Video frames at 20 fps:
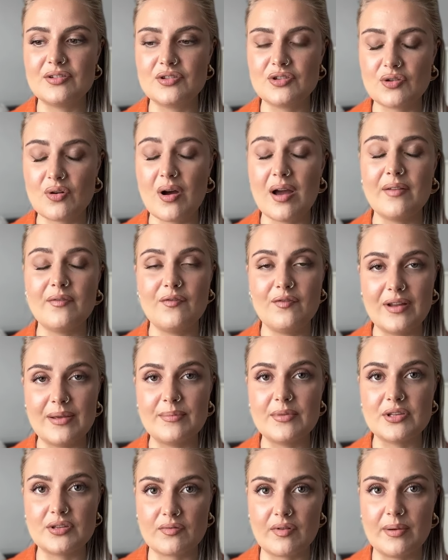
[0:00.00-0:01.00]
try and flip
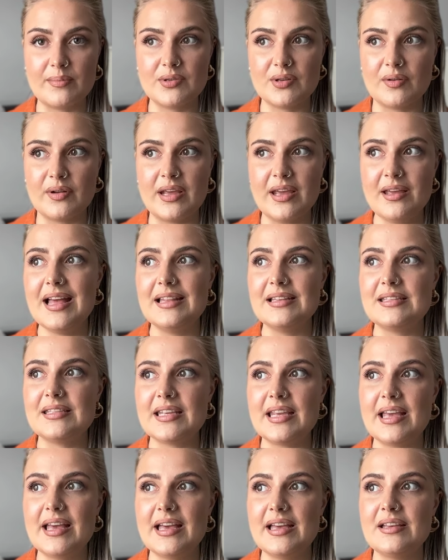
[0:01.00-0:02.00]
the script on it and
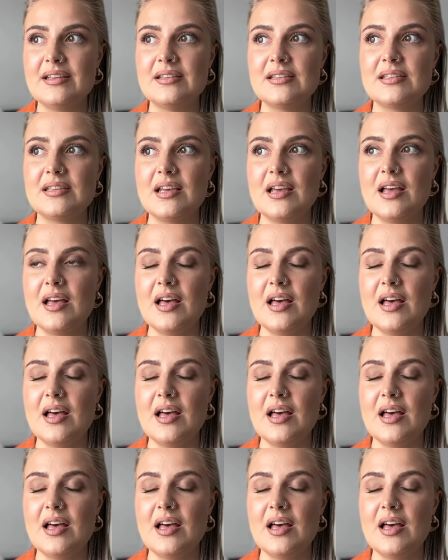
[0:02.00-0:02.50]
see it as